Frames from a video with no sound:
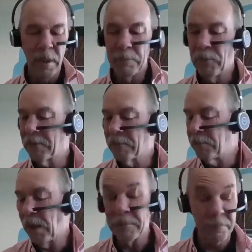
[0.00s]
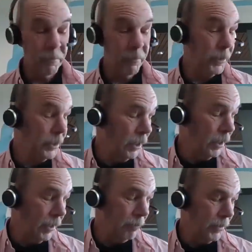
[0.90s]
Not too bad. Sorry,
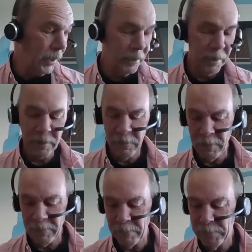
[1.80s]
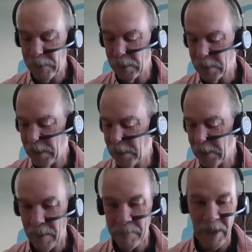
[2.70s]
I got a call from the
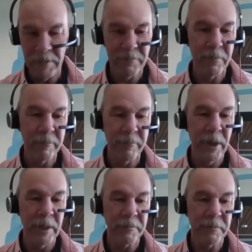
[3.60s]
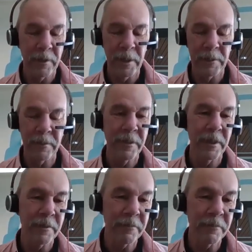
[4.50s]
Canadian ambassador to France that I had to take.